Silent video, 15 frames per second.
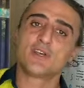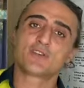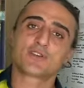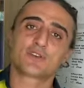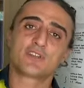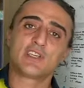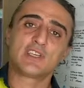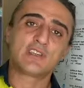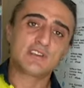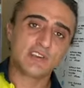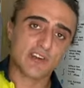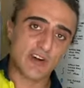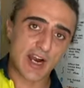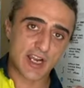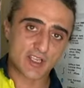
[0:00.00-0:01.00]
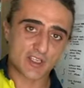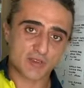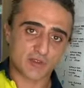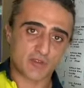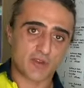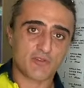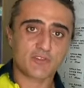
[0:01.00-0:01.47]
So the
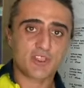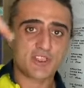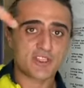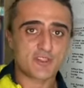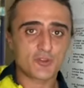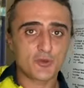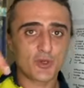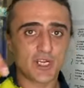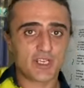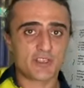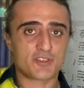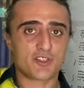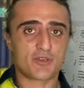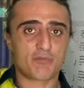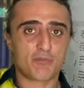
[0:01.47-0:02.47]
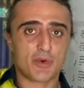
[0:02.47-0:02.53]
interaction of these two energy,